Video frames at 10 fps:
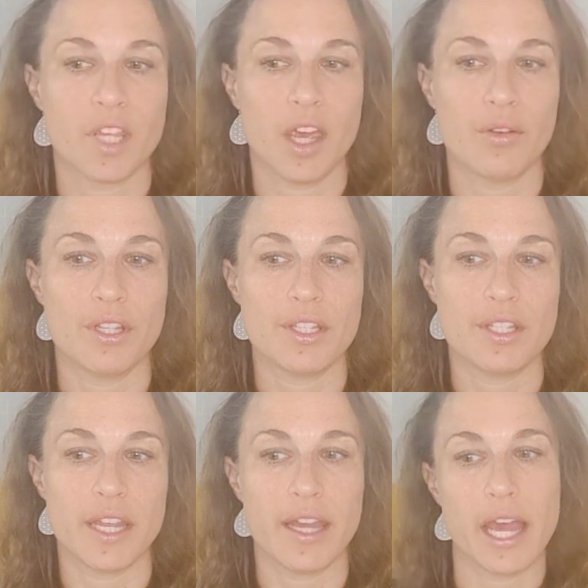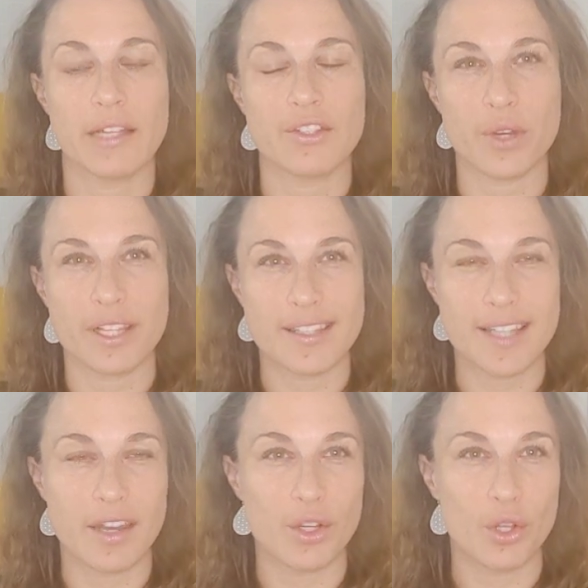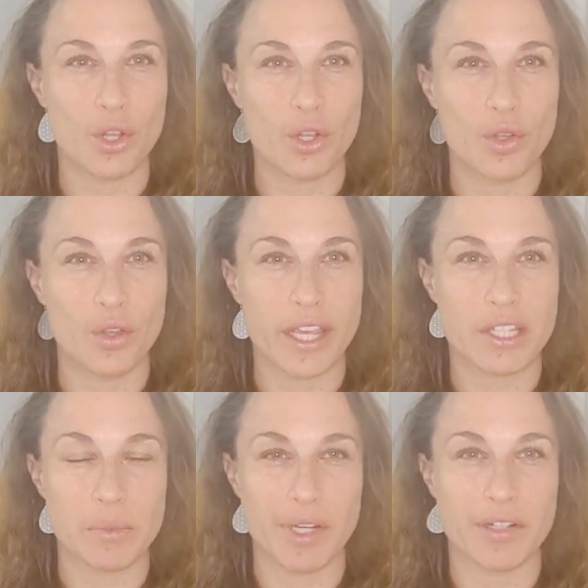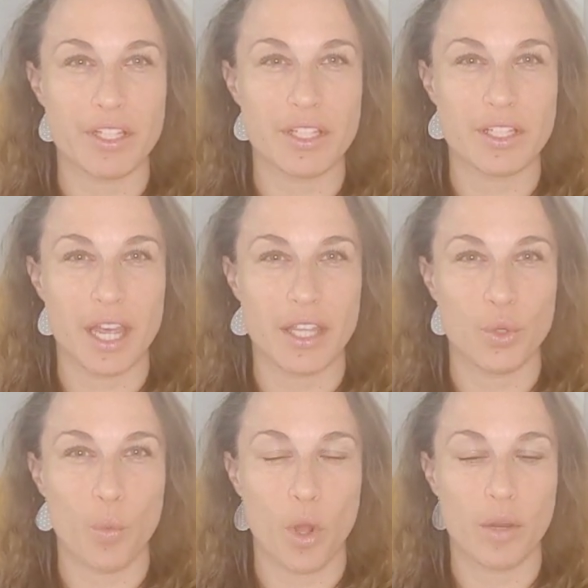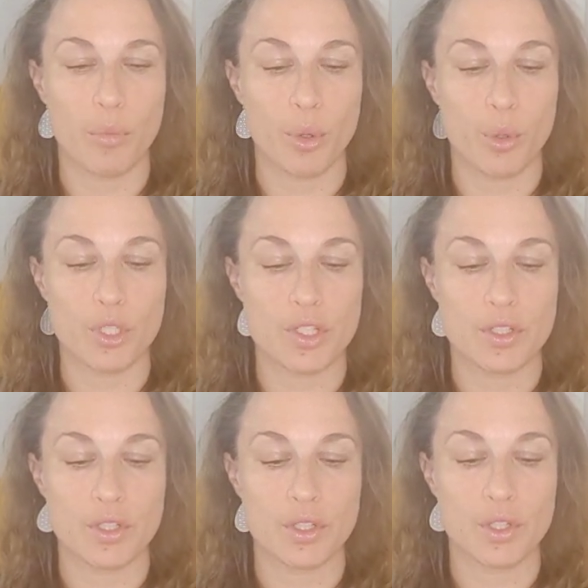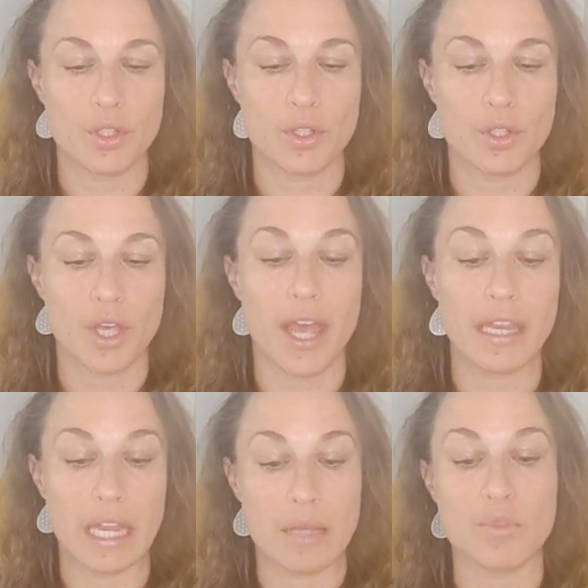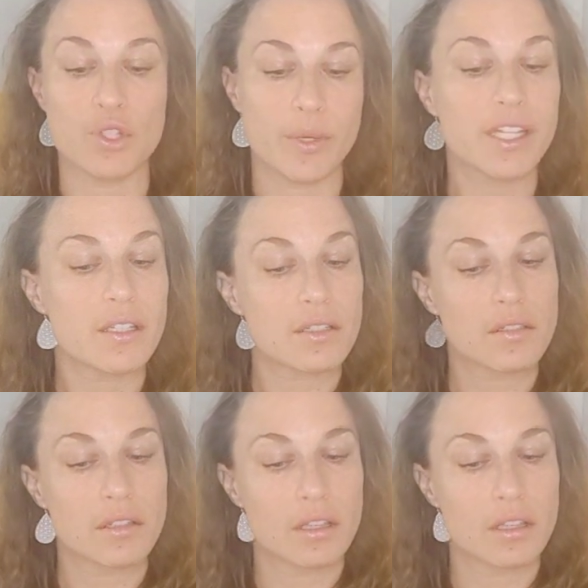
how do you say that transcendental experiences and you want to put a name to it